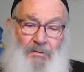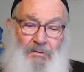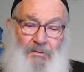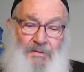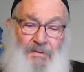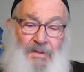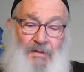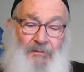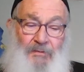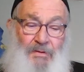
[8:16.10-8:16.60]

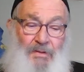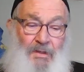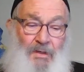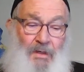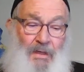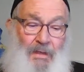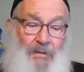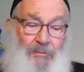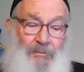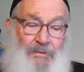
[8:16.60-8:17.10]
Seven
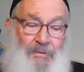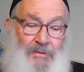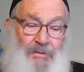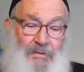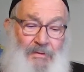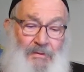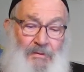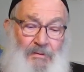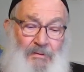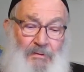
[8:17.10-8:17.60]

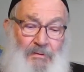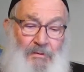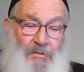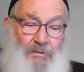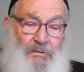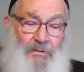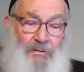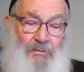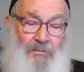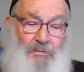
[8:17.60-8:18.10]
times?
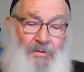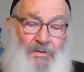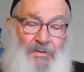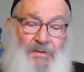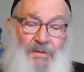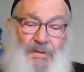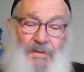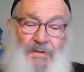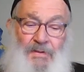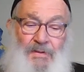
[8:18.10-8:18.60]
But
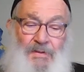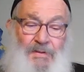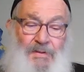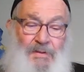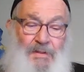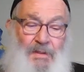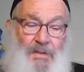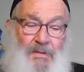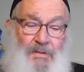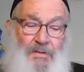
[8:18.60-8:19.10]
Jesus
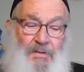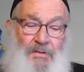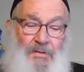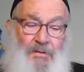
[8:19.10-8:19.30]
said